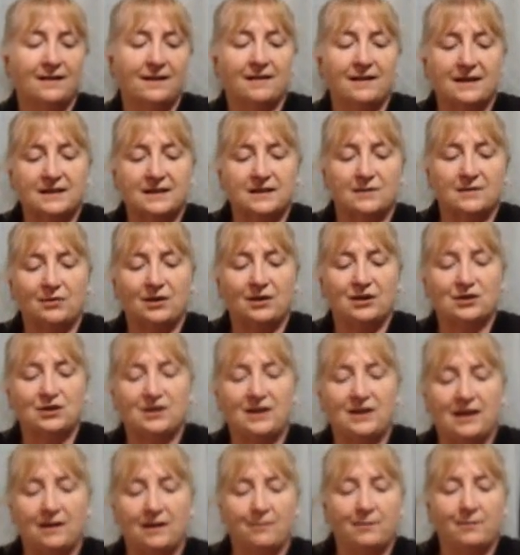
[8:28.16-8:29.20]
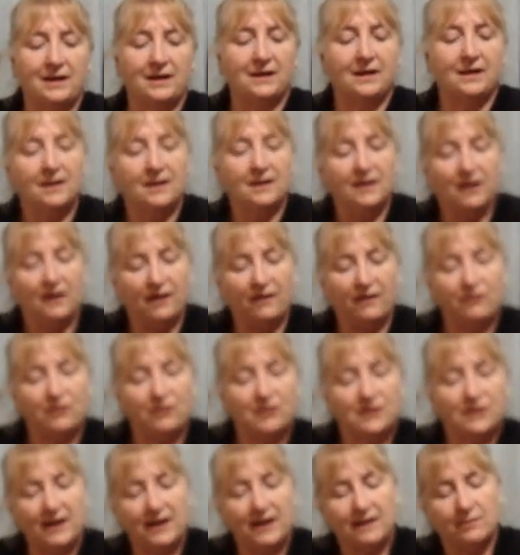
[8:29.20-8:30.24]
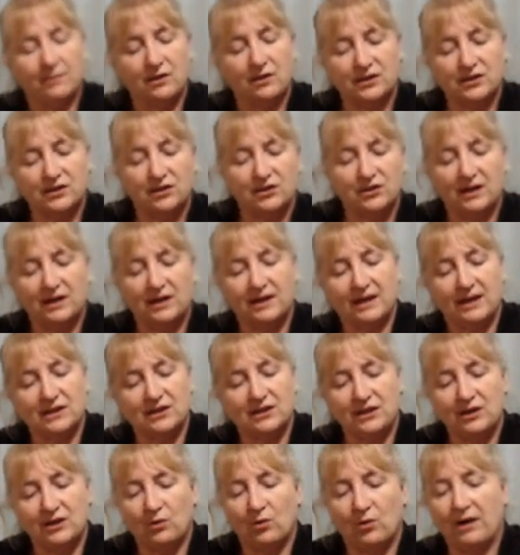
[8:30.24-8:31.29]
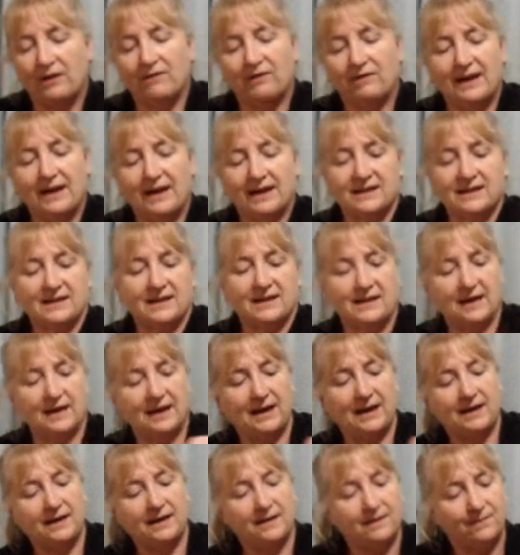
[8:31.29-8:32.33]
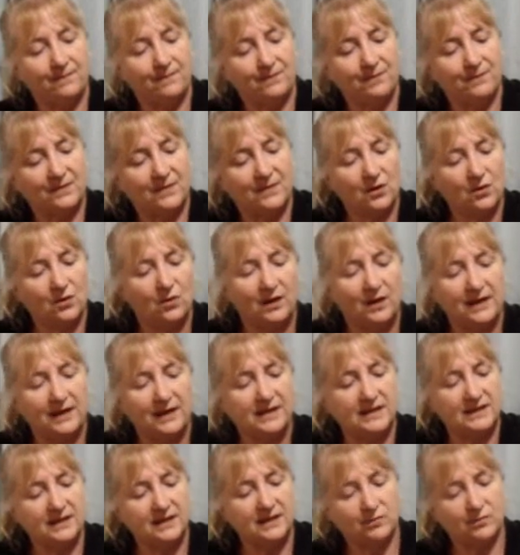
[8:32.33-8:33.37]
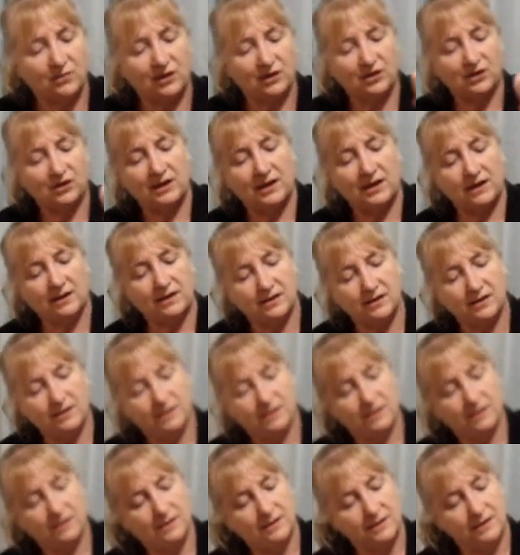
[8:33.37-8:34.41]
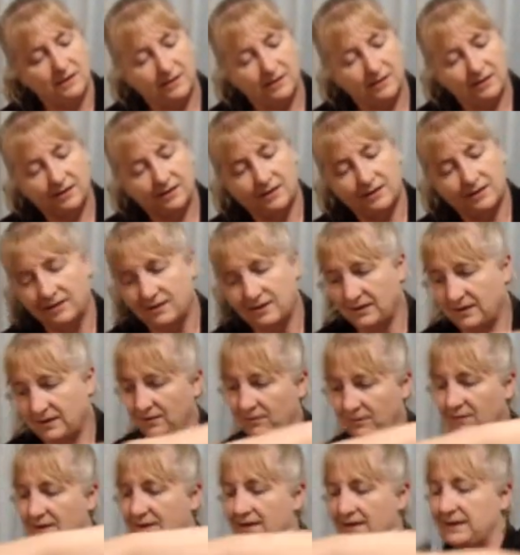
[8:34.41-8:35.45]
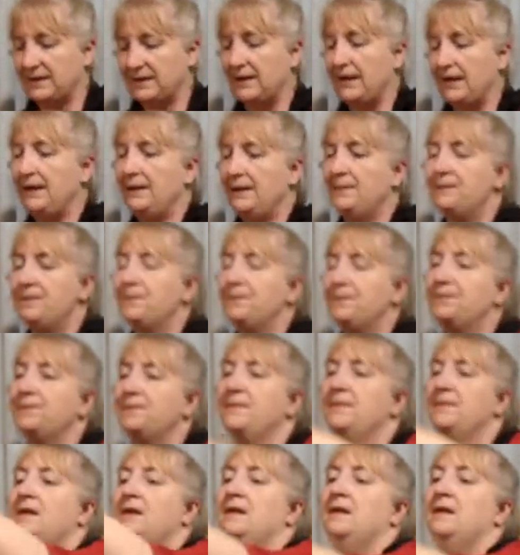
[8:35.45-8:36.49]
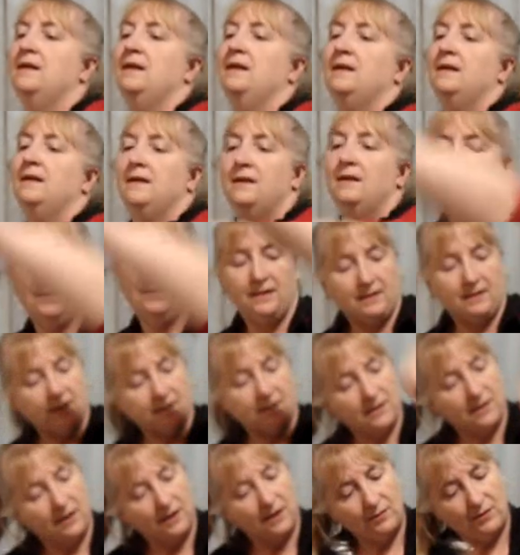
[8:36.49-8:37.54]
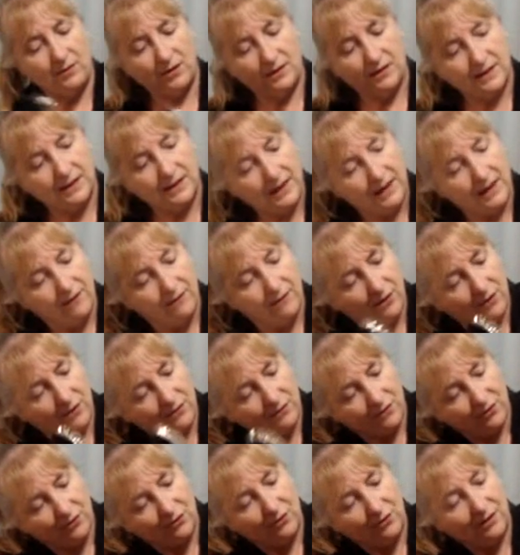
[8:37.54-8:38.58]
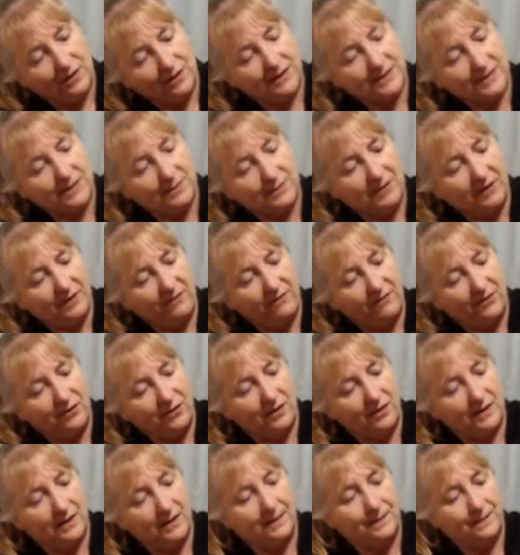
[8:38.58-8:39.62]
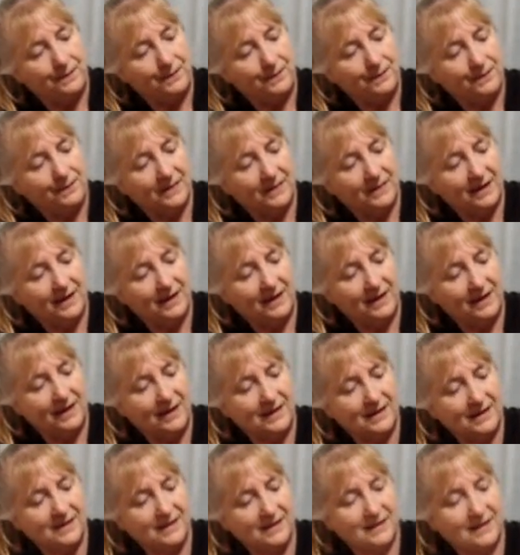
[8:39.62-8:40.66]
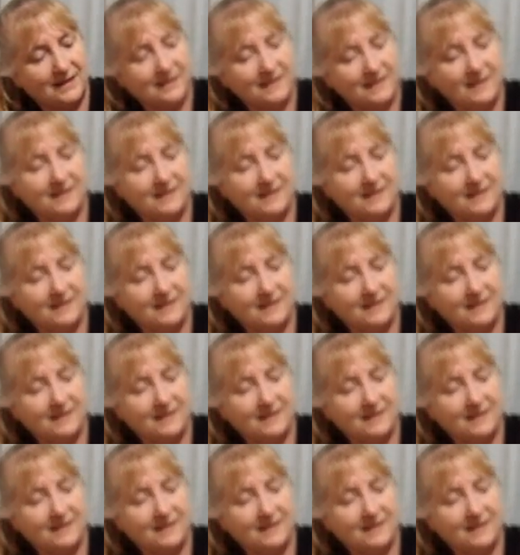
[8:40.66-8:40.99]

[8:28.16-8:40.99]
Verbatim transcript: thing to brush out. But if you take them nice and gently, actually quite relaxing and quite easy to brush out, I say. So I'm going to carry on through this a bit further and